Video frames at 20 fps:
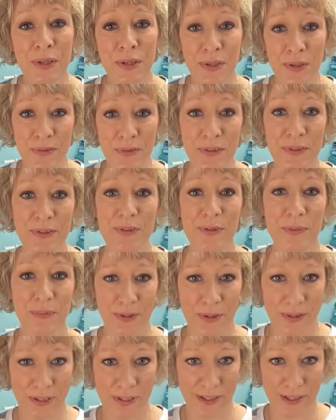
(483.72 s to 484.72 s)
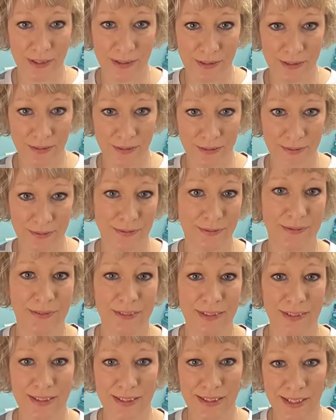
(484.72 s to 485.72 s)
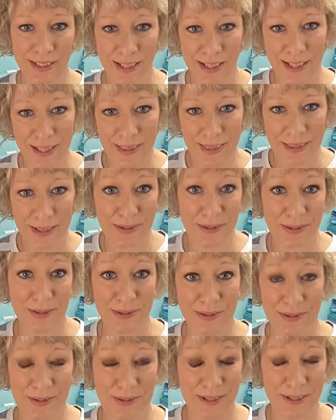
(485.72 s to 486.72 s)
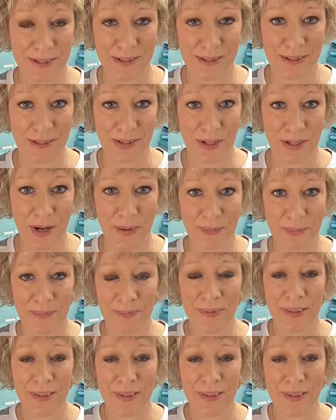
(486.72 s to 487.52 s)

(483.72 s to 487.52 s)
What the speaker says: Hoover's Bernina. That's the shop.